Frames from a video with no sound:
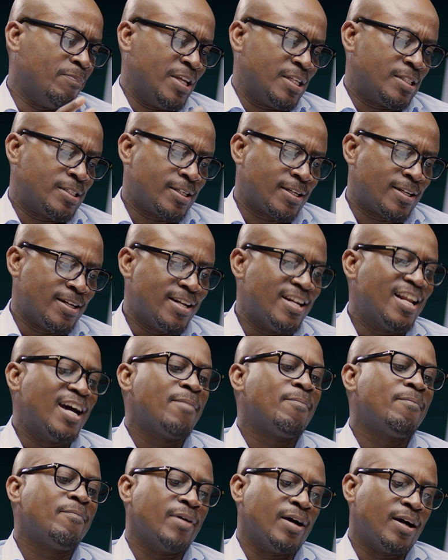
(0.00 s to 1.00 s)
basic
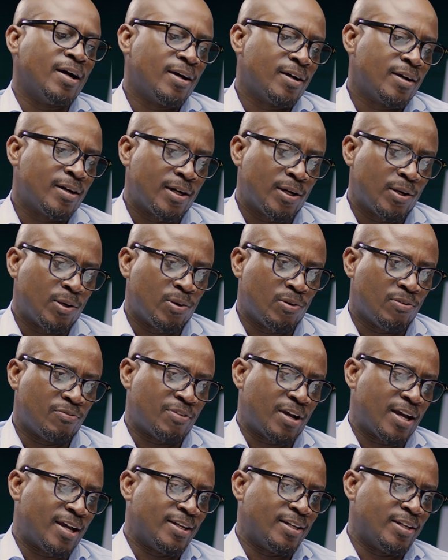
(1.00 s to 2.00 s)
number
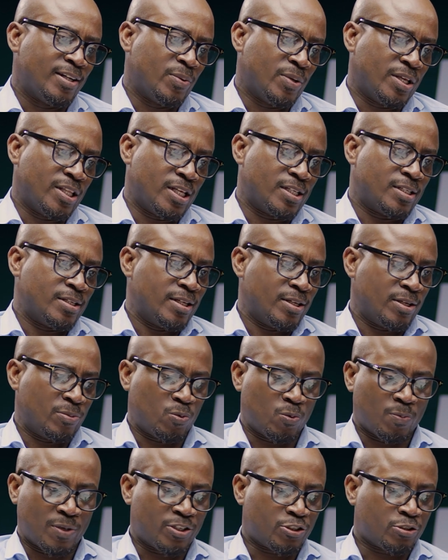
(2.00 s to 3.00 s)
of underwear that a
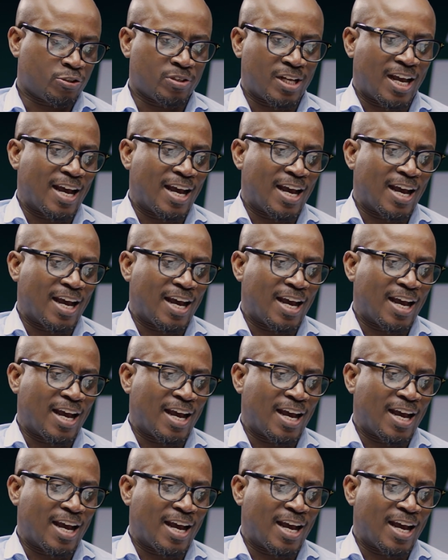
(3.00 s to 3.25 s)
woman should